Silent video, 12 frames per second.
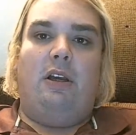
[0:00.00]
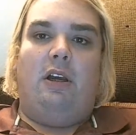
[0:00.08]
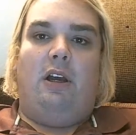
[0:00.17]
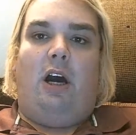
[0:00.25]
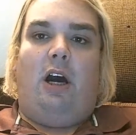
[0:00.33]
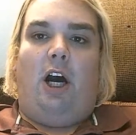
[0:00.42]

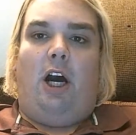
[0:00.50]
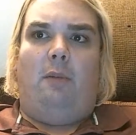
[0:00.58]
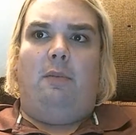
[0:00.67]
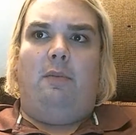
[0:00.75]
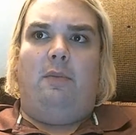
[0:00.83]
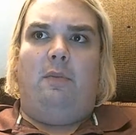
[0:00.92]

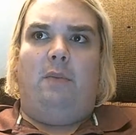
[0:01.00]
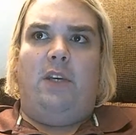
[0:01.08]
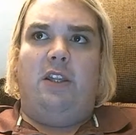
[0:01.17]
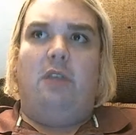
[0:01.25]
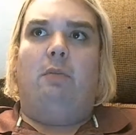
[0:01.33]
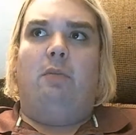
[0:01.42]
Um, in
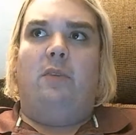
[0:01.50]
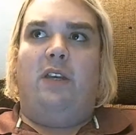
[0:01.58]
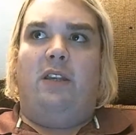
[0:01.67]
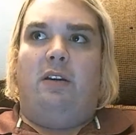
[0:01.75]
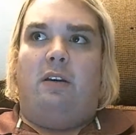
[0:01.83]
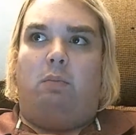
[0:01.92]
the in
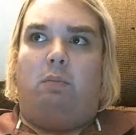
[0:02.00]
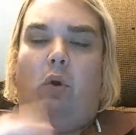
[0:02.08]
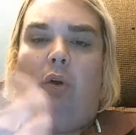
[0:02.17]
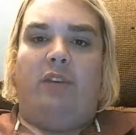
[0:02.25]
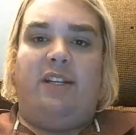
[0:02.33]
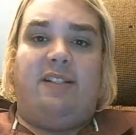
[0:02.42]
the more
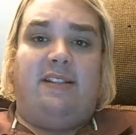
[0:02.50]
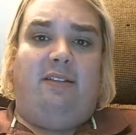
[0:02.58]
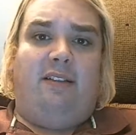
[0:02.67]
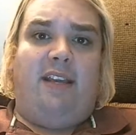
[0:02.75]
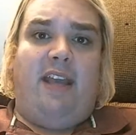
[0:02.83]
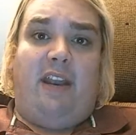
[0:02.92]

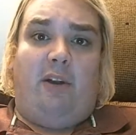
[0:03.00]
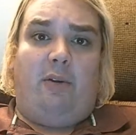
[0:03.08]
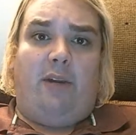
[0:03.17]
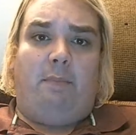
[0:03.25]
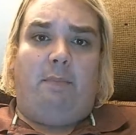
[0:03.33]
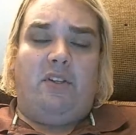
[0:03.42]
recently aired
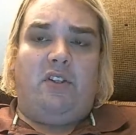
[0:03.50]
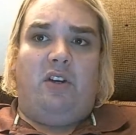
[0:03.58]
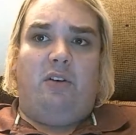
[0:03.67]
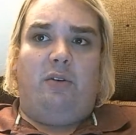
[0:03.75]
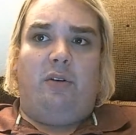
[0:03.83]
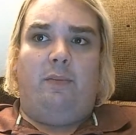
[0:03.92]

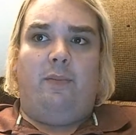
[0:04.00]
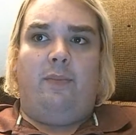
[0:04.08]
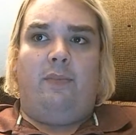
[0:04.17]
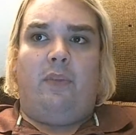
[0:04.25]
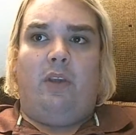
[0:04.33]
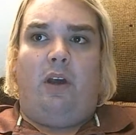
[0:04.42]
episode
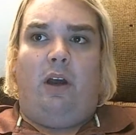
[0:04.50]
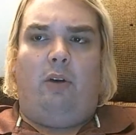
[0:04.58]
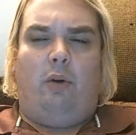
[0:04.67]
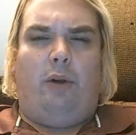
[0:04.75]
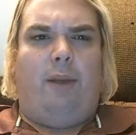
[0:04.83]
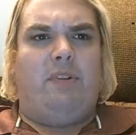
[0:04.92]
uh,
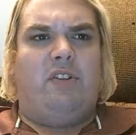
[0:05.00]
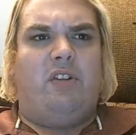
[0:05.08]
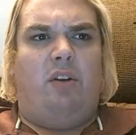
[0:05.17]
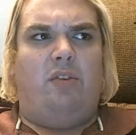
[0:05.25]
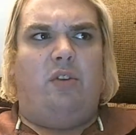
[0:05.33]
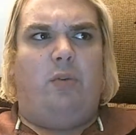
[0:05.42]
or
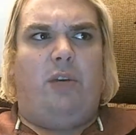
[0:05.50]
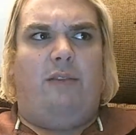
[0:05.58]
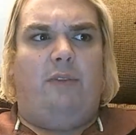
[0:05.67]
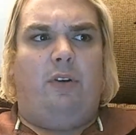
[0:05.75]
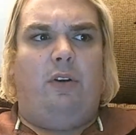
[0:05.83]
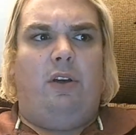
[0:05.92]
episodes or
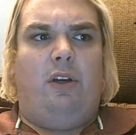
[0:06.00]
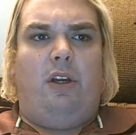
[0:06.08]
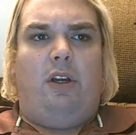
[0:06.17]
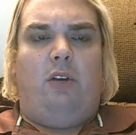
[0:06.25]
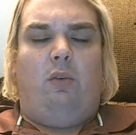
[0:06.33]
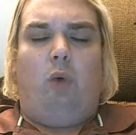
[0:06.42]
whatever
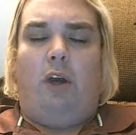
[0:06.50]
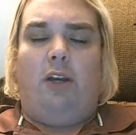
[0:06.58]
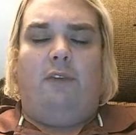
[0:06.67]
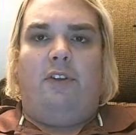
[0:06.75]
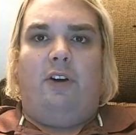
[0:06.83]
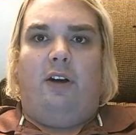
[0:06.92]
one
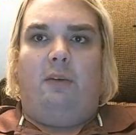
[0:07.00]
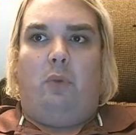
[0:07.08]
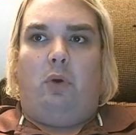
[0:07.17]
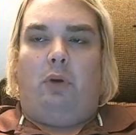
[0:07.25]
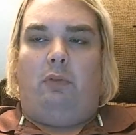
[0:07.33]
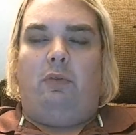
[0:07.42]
of the
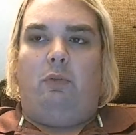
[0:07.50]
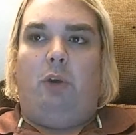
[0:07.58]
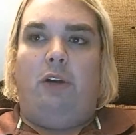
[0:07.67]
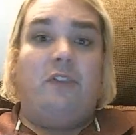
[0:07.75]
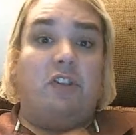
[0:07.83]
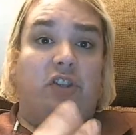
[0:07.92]
more one
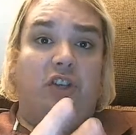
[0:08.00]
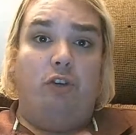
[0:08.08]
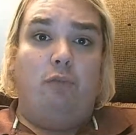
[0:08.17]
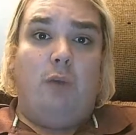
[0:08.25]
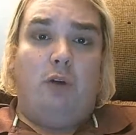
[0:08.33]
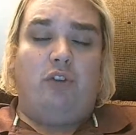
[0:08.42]
of the two
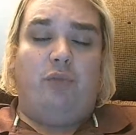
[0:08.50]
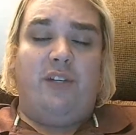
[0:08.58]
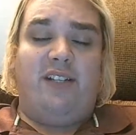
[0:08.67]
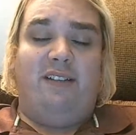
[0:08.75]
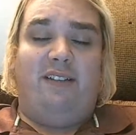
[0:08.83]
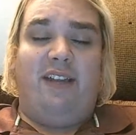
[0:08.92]
most
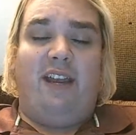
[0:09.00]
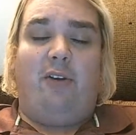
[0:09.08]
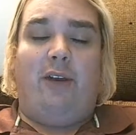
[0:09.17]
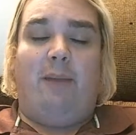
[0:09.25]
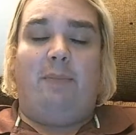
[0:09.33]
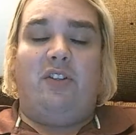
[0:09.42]
recently aired
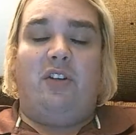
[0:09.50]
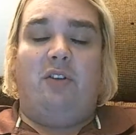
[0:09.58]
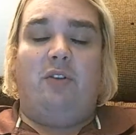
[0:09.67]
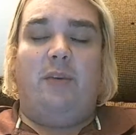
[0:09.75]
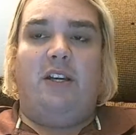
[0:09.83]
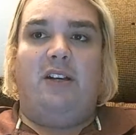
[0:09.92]
episodes
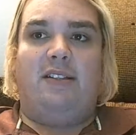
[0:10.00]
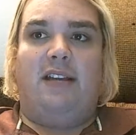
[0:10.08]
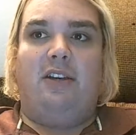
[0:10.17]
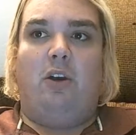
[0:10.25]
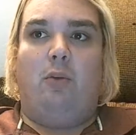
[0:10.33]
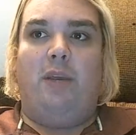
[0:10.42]
because I
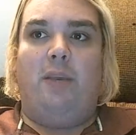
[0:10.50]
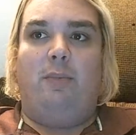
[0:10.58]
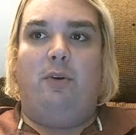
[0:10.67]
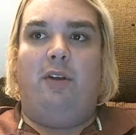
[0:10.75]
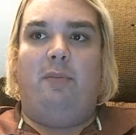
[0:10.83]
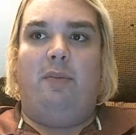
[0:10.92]
know people
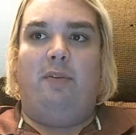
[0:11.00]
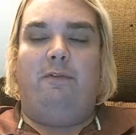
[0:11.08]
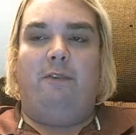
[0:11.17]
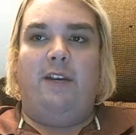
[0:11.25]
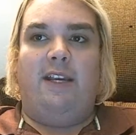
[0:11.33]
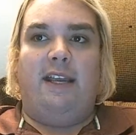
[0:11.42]
had been
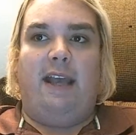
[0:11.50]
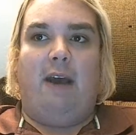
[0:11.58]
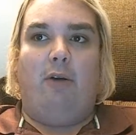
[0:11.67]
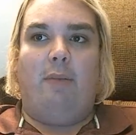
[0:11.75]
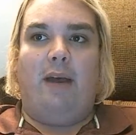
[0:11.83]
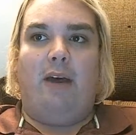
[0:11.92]
freaking out
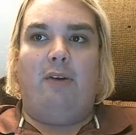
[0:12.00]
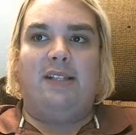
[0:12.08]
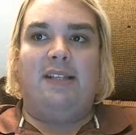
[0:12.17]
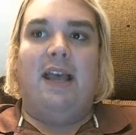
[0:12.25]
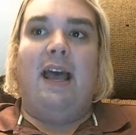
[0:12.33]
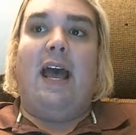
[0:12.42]
about it.
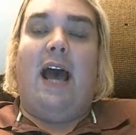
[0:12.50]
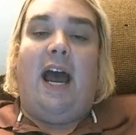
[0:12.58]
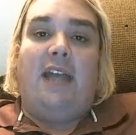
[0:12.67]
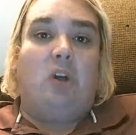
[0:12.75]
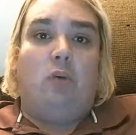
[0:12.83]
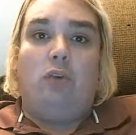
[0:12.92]
I
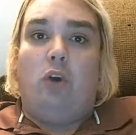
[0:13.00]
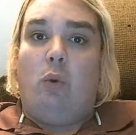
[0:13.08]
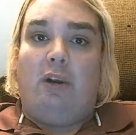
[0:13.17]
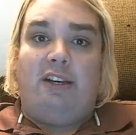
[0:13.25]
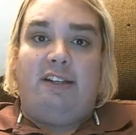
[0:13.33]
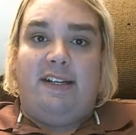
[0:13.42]
don't know
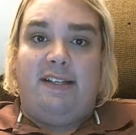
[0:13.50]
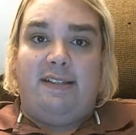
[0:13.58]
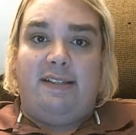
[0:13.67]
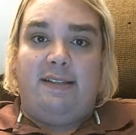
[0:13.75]
what it is.